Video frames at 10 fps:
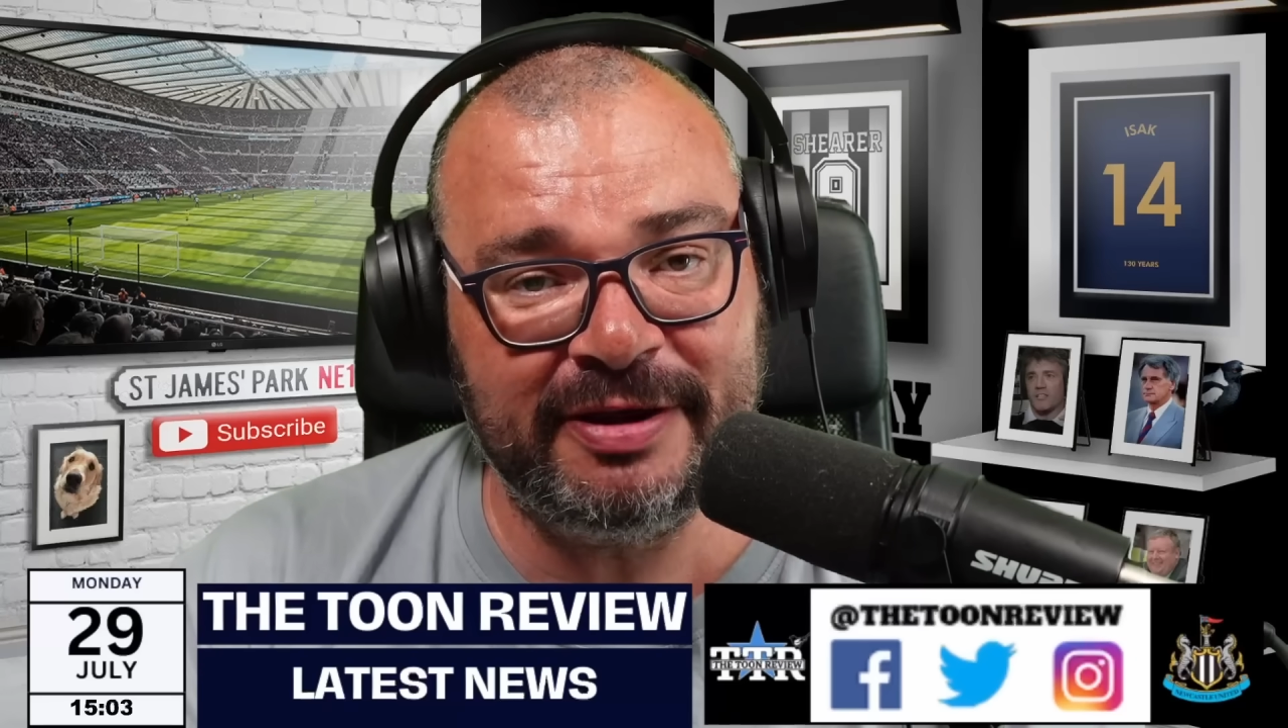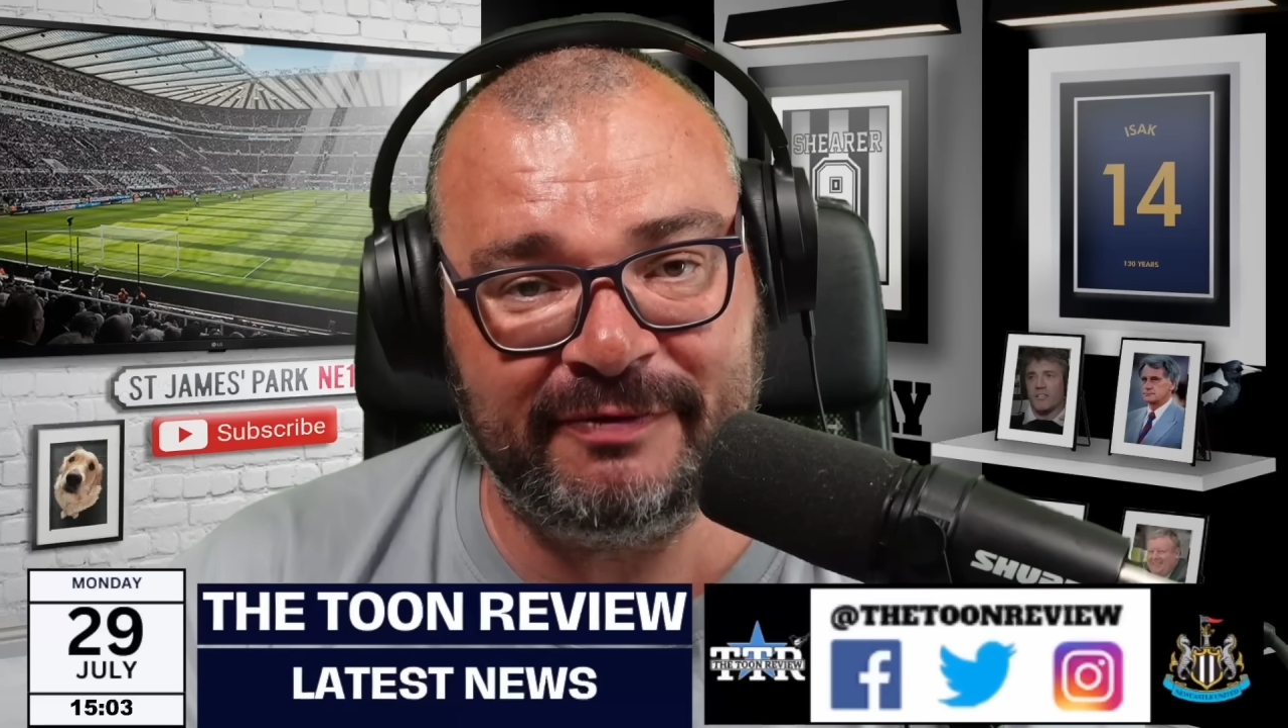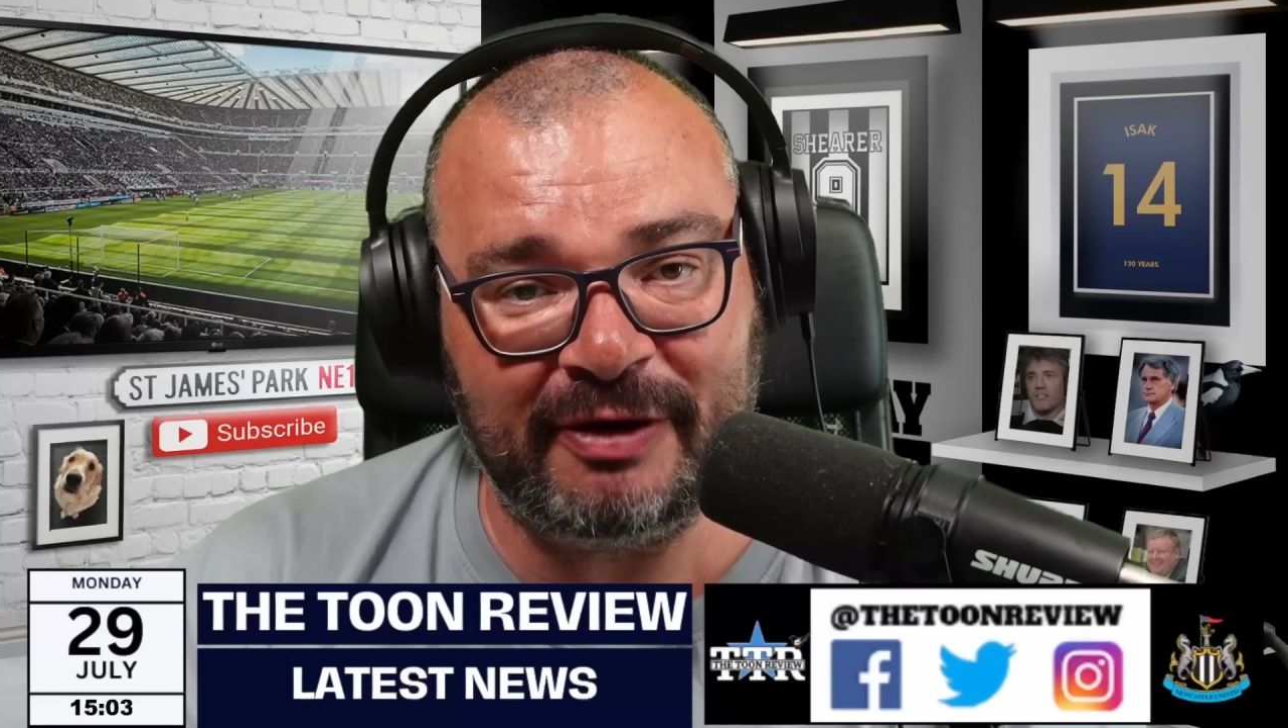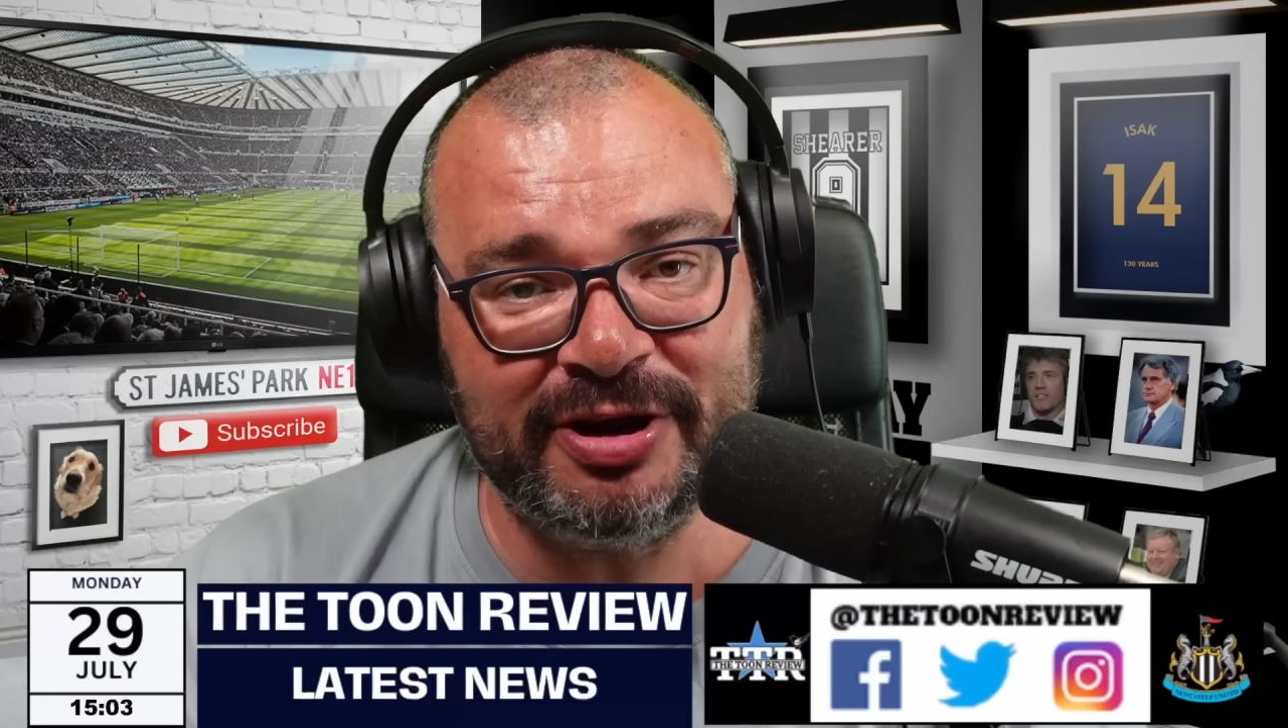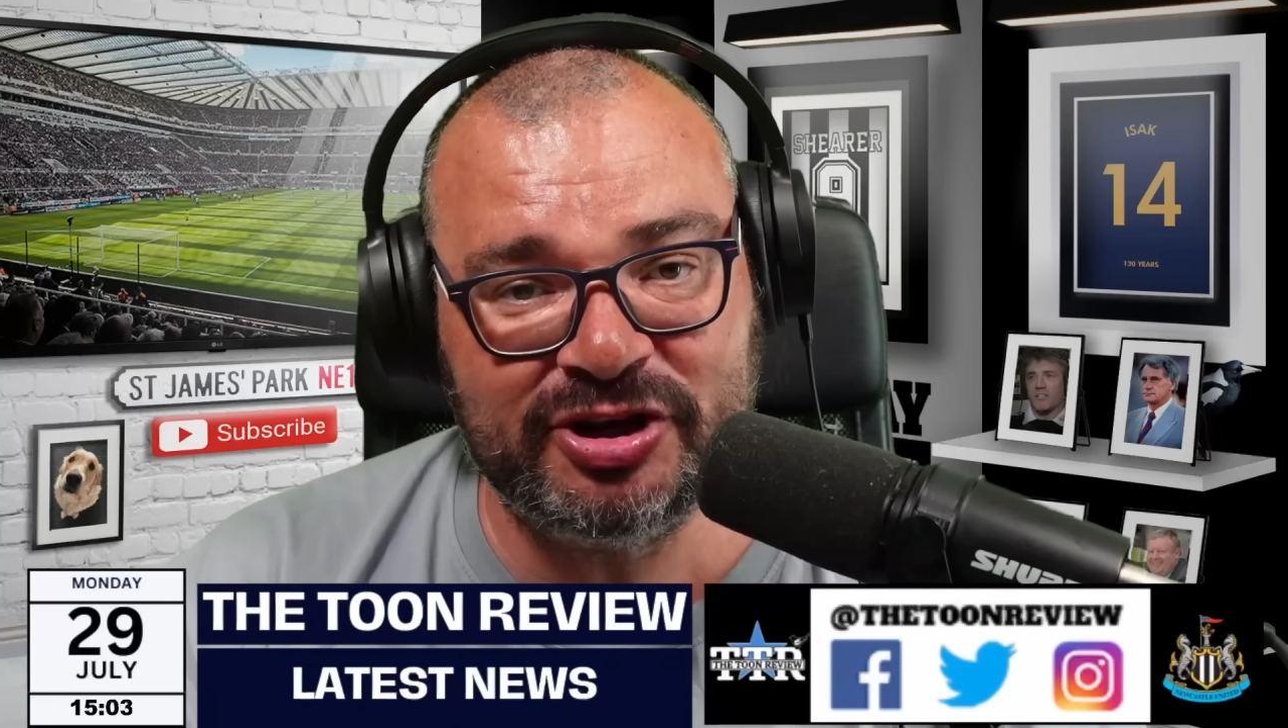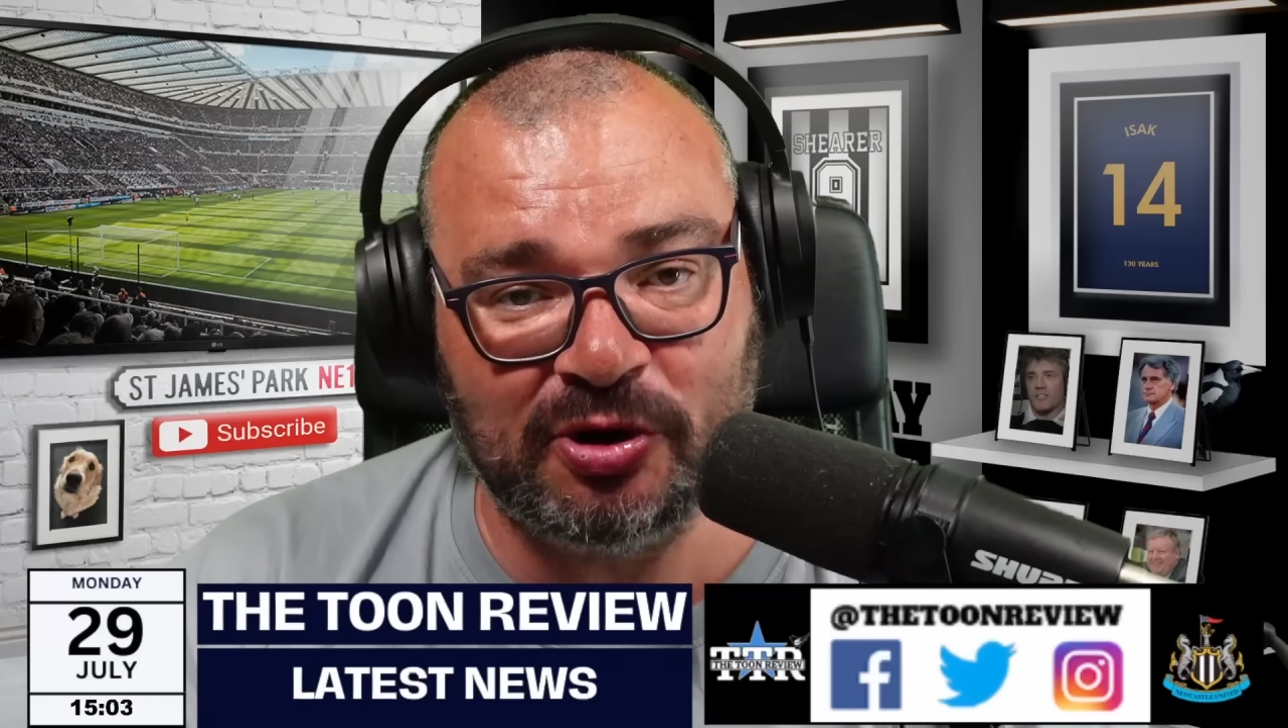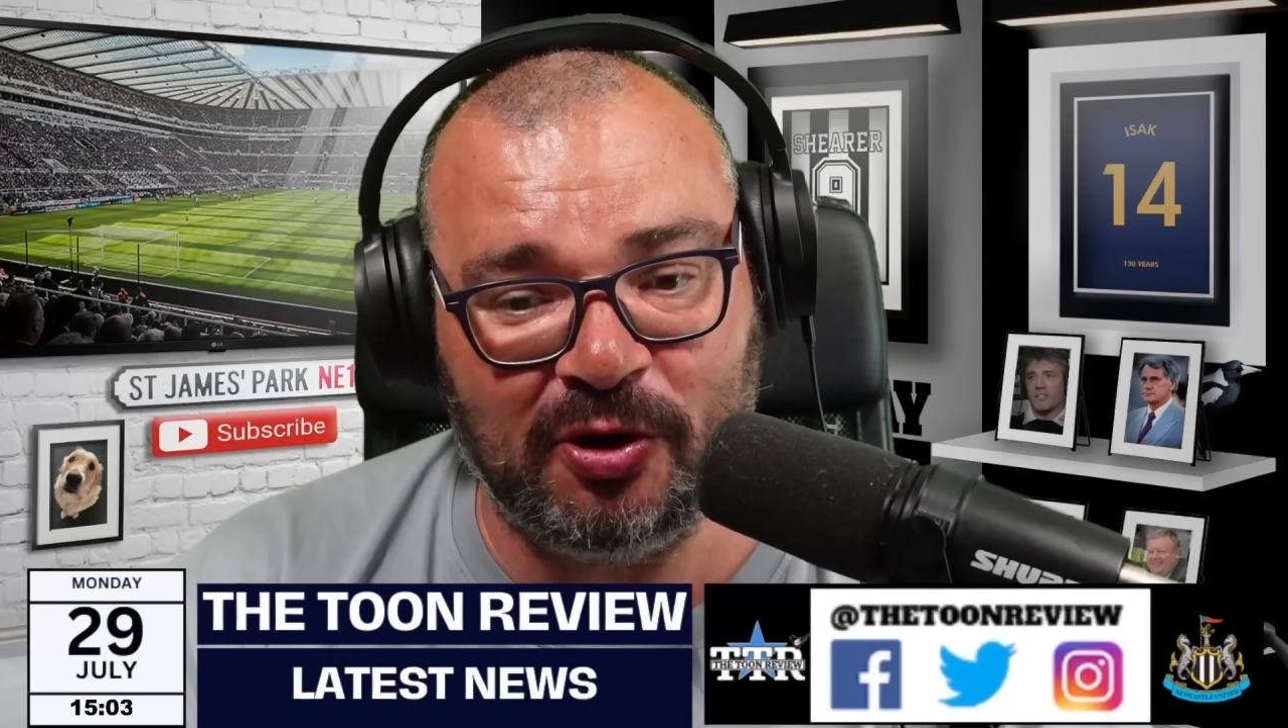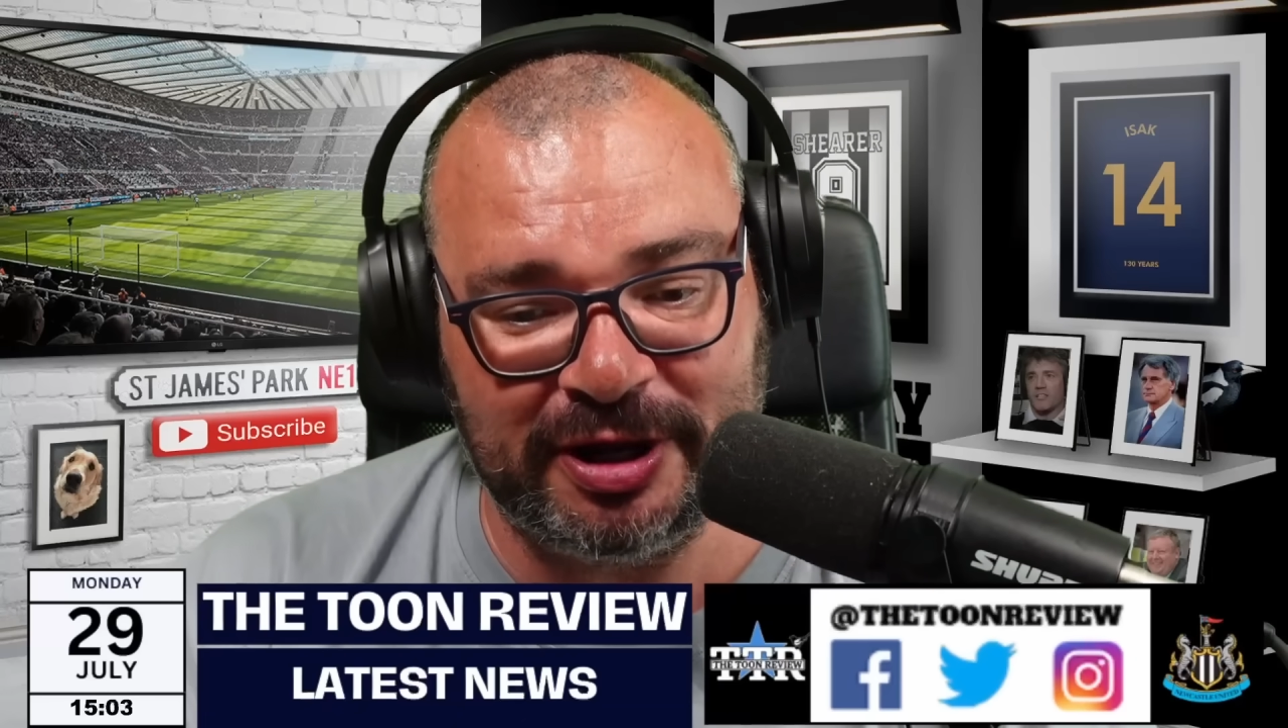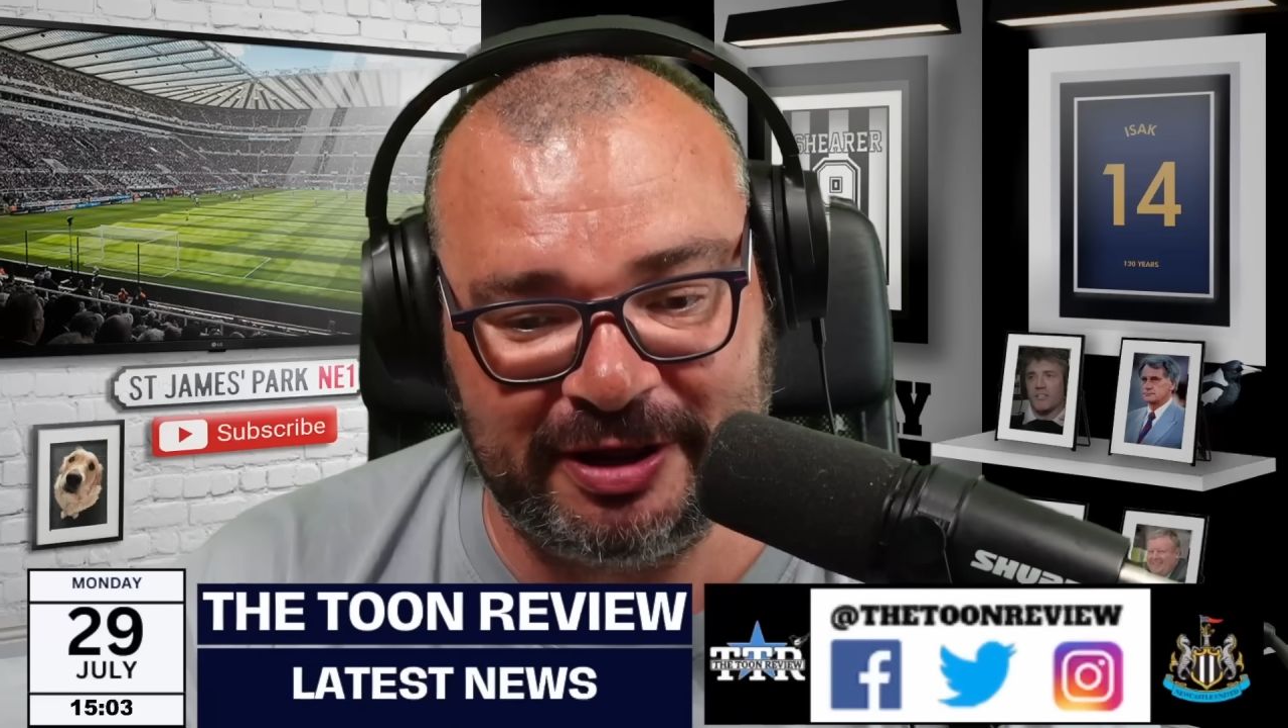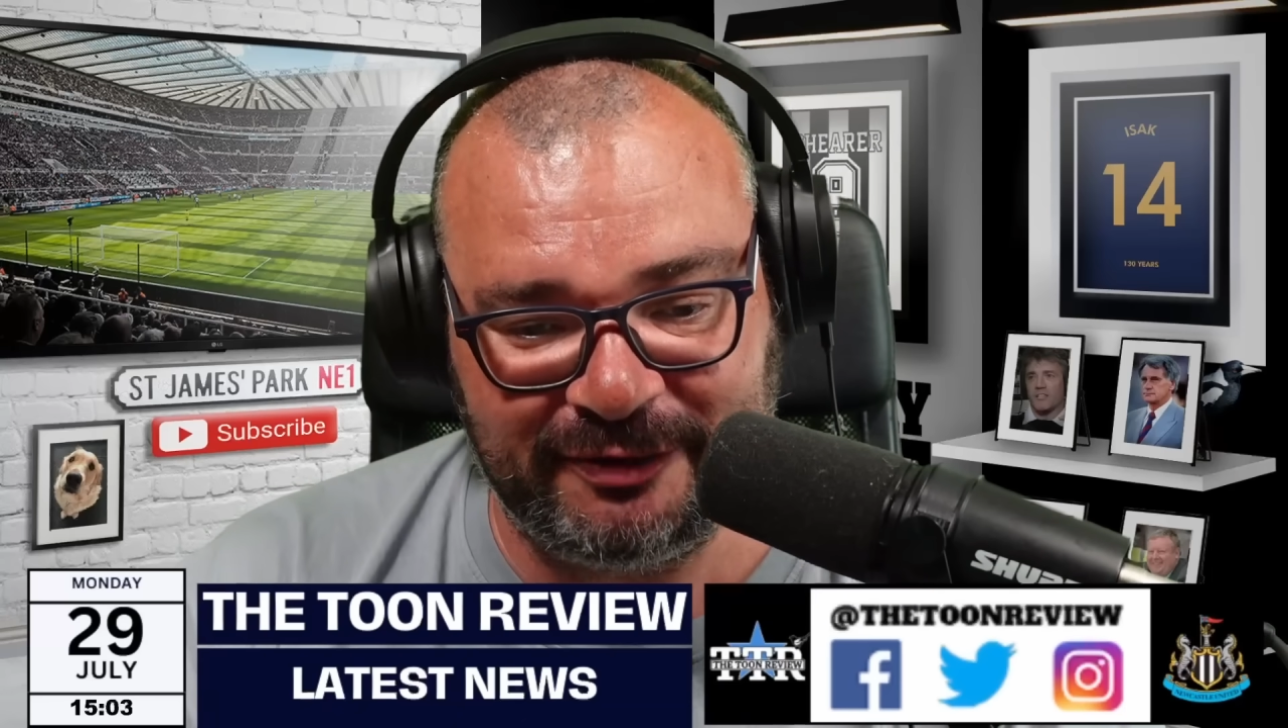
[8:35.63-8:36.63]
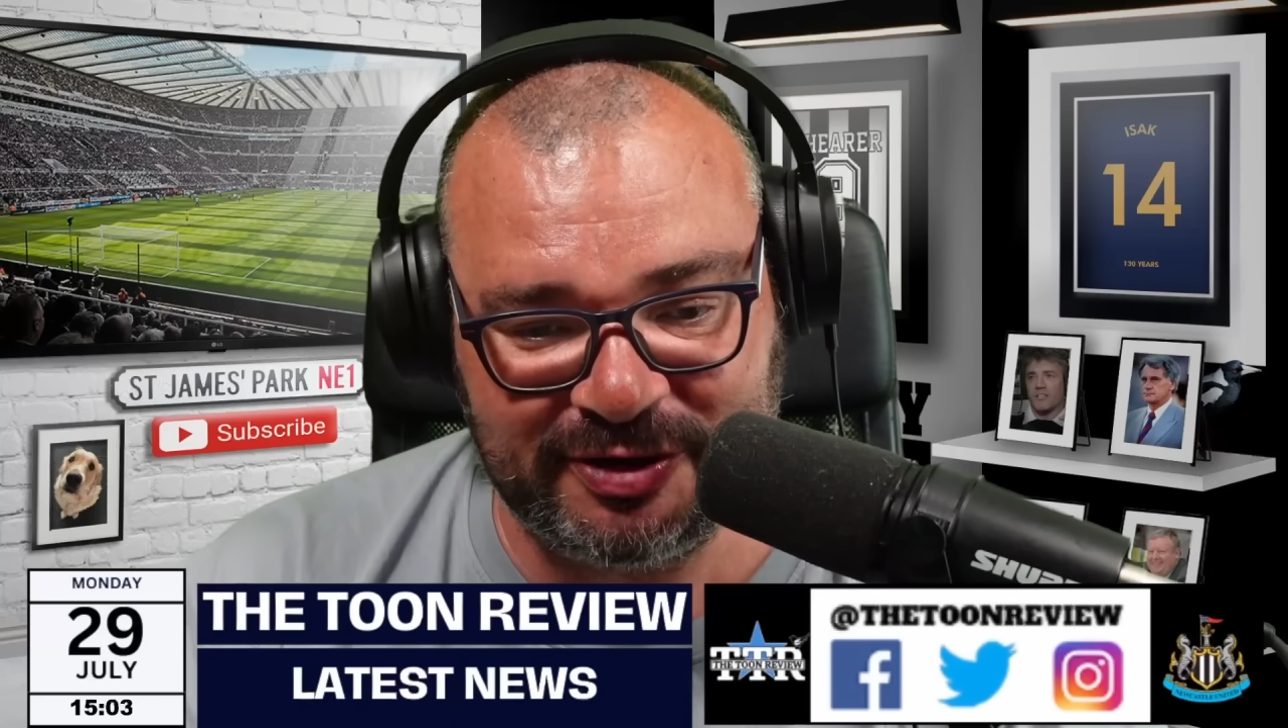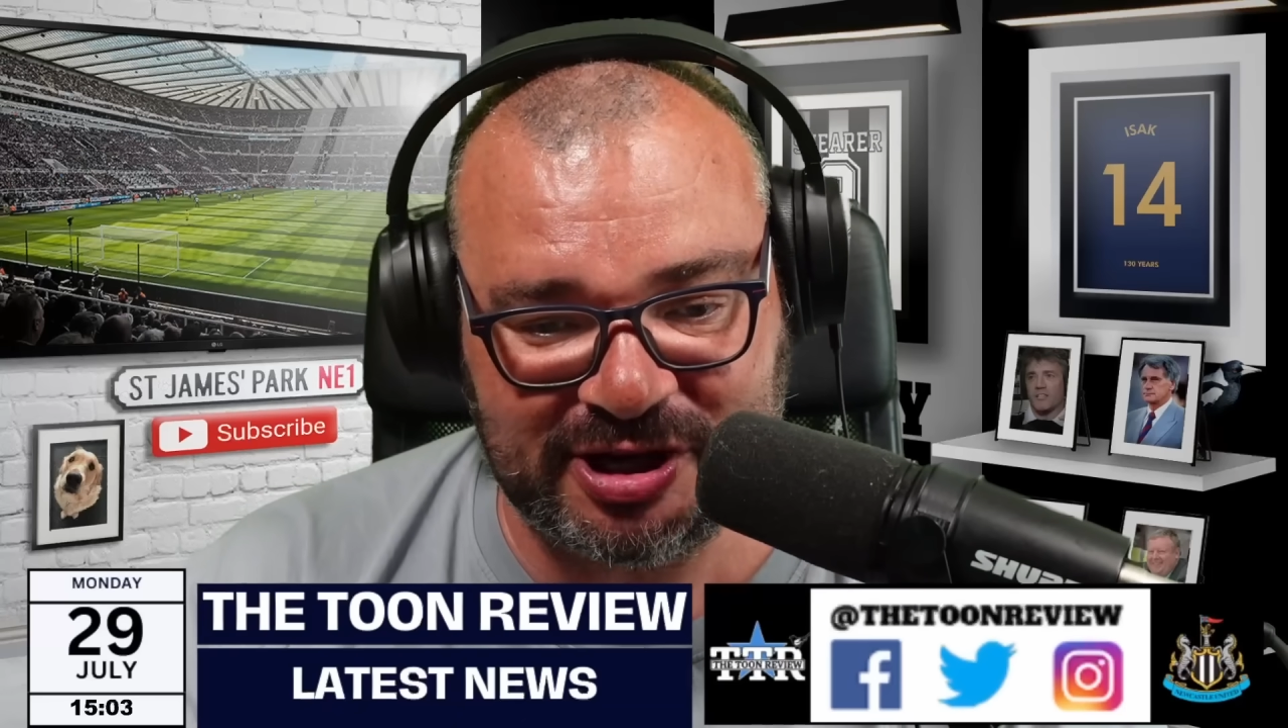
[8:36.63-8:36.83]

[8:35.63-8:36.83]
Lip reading: very shortly for